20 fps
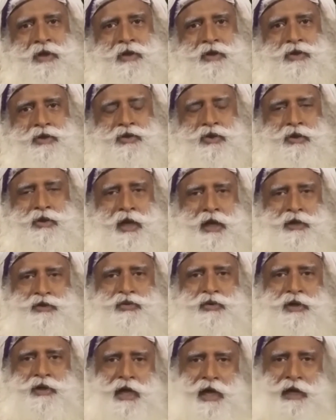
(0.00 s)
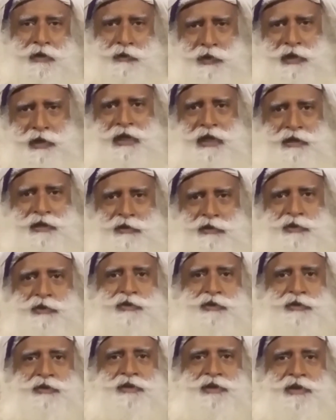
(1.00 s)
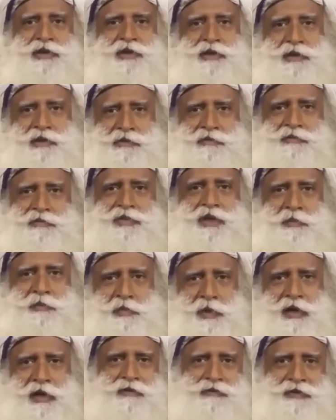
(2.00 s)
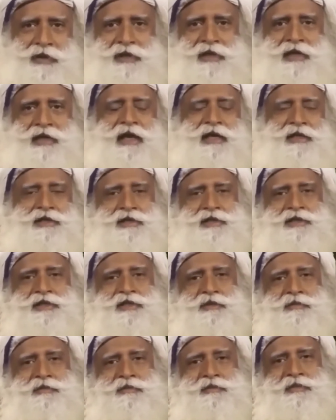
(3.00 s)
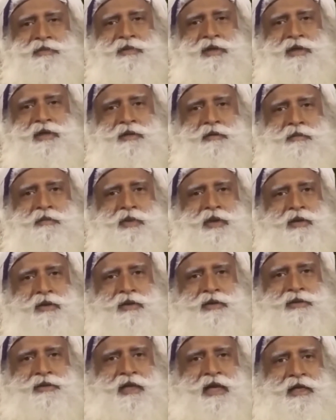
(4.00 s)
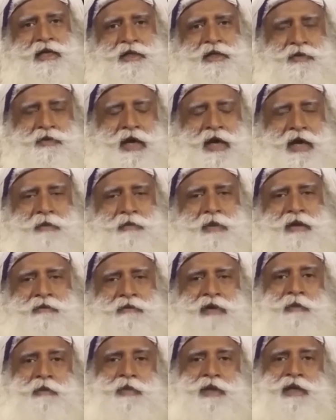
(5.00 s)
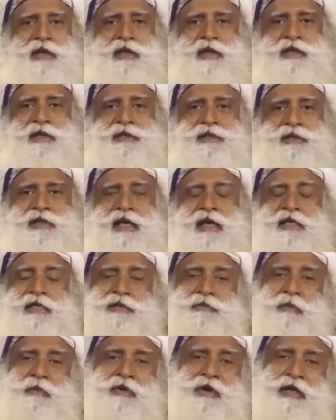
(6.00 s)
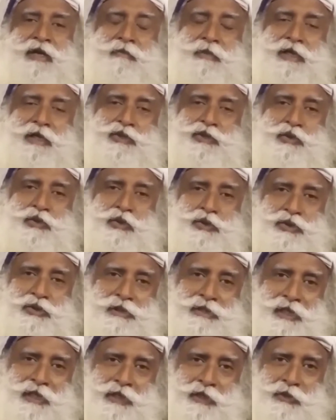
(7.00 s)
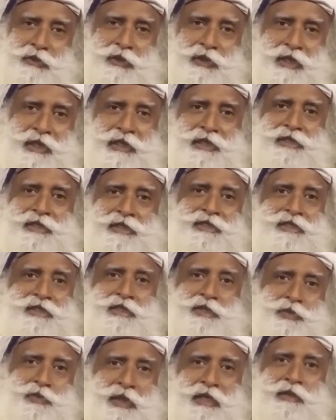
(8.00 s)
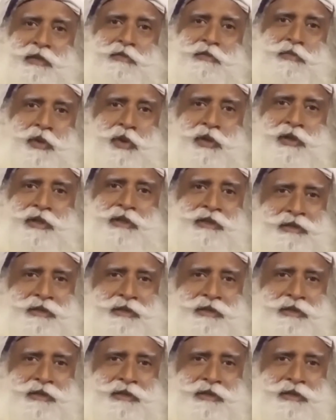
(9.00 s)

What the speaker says: So naturally, I would like to be part of that caste system because that is where my well-being is, that is where my social security is. This is very important.